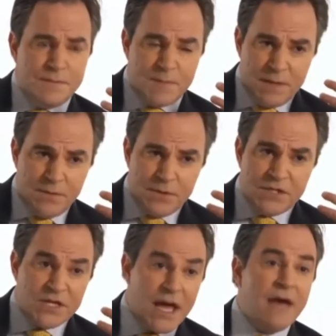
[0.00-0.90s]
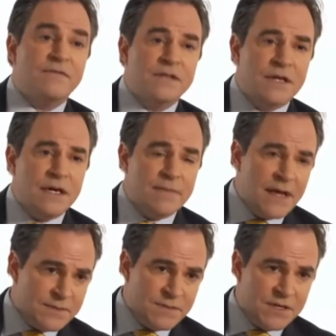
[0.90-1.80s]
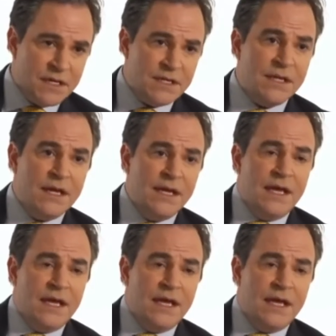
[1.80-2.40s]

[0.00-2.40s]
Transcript: spent pretty much half the time as Madonna